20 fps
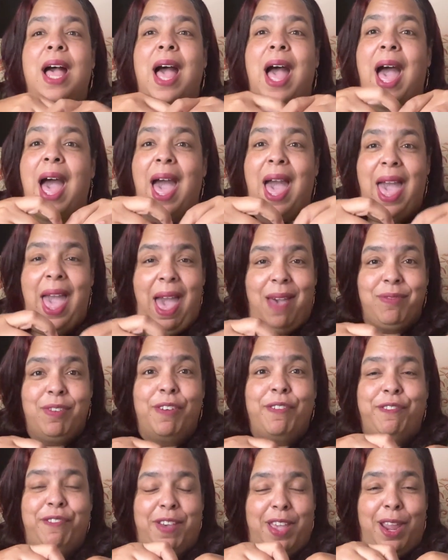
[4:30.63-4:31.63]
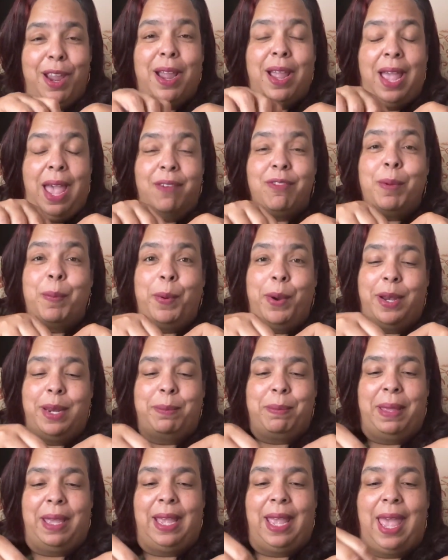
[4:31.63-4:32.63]
I have a pretty
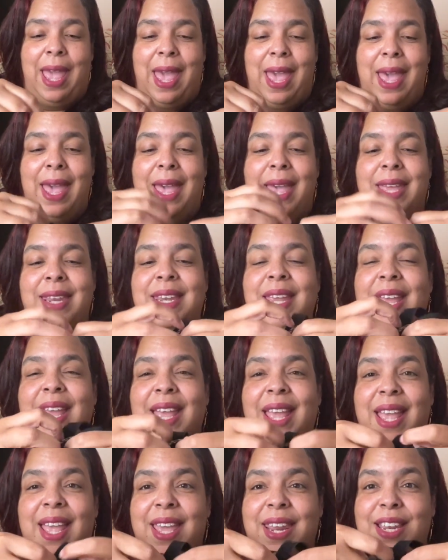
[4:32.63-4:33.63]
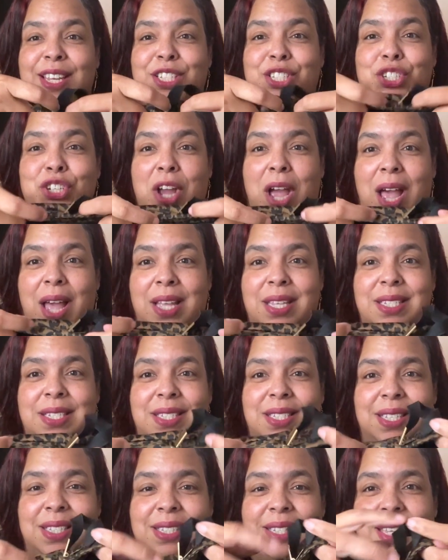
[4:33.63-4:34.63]
big head. It adjusts
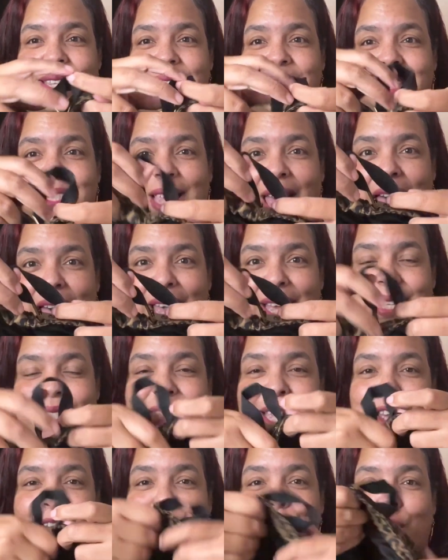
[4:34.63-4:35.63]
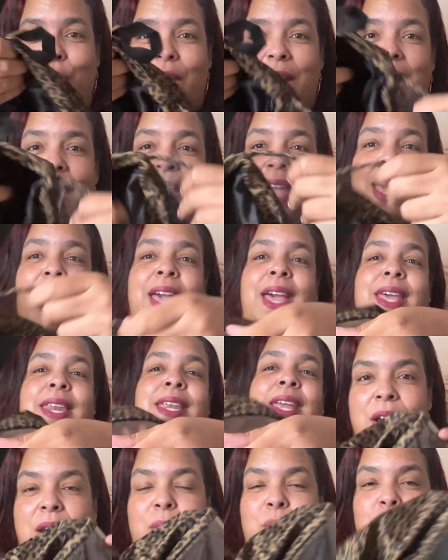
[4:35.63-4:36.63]
to the size of your head,
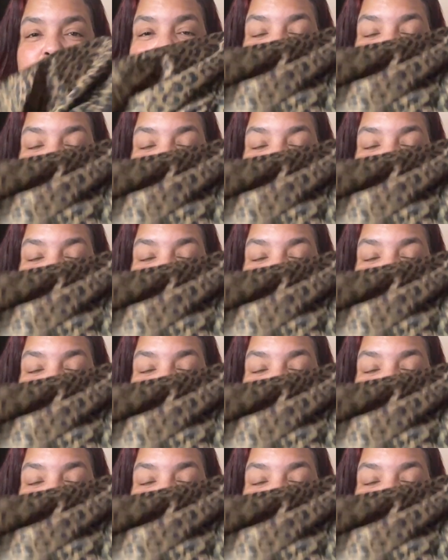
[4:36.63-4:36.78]
and